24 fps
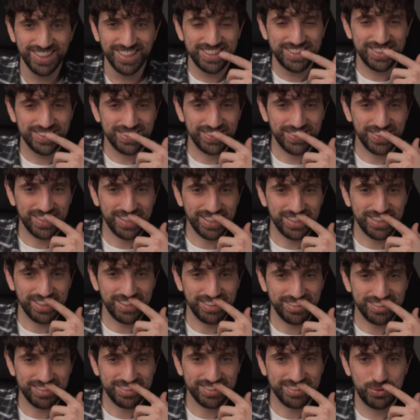No, okay,
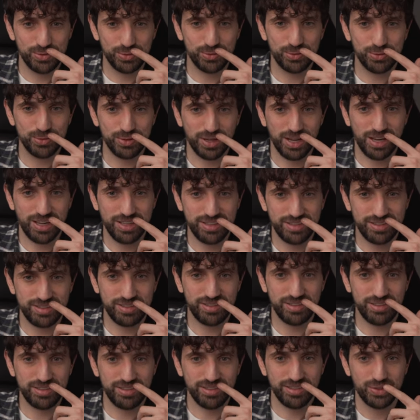yes. To-do
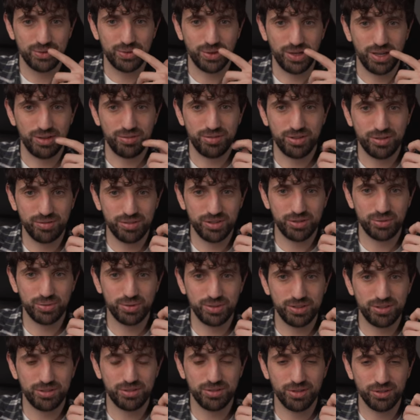ID. So I think this
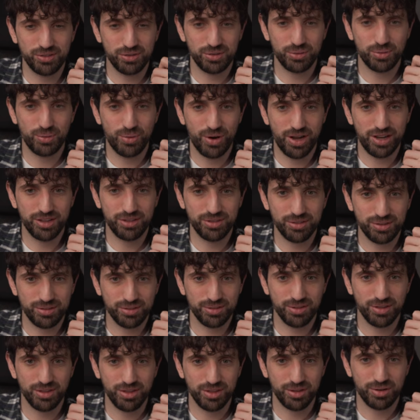one is not the right
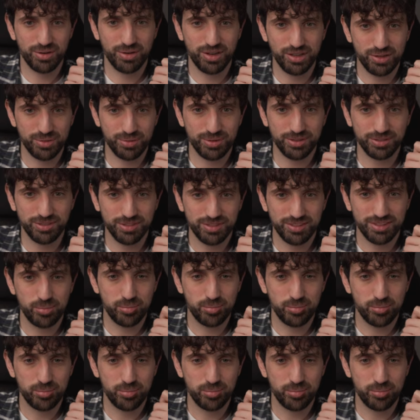correct one.